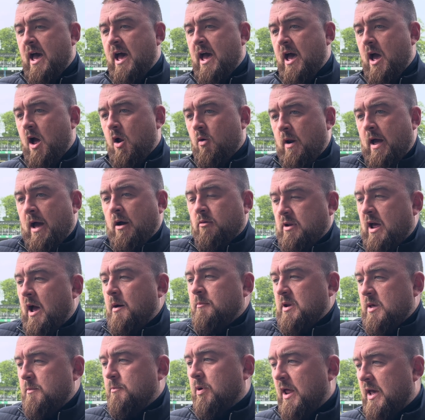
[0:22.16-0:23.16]
around how
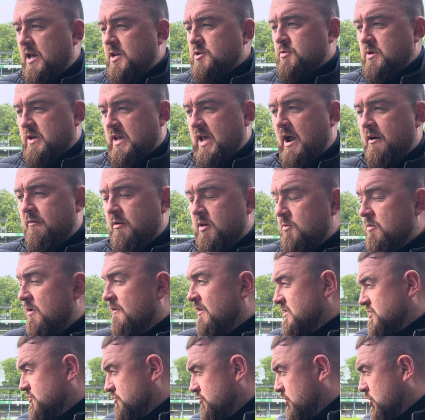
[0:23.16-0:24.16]
many players we carry, we've
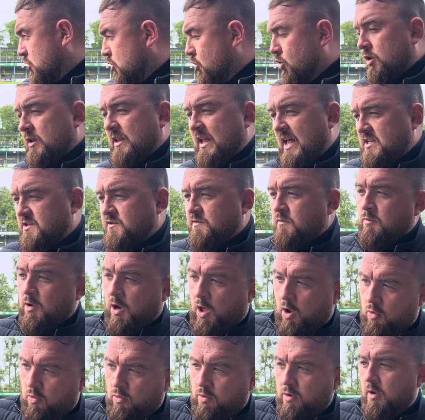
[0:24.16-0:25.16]
had to recall lads from
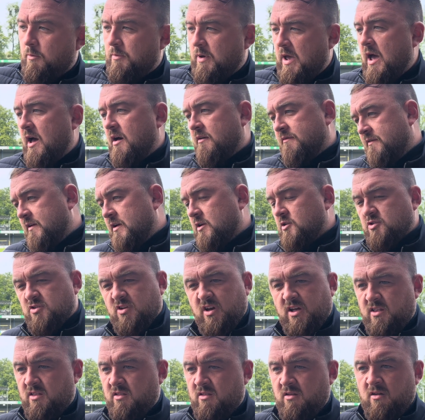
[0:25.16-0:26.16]
loan a bit out of field,
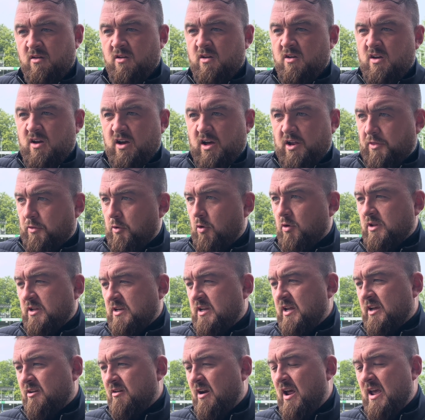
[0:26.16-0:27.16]
and I thought they
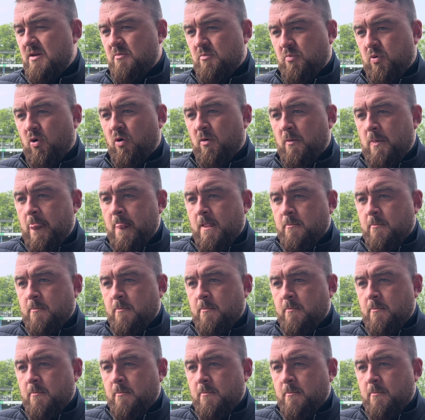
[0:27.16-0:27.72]
did great, but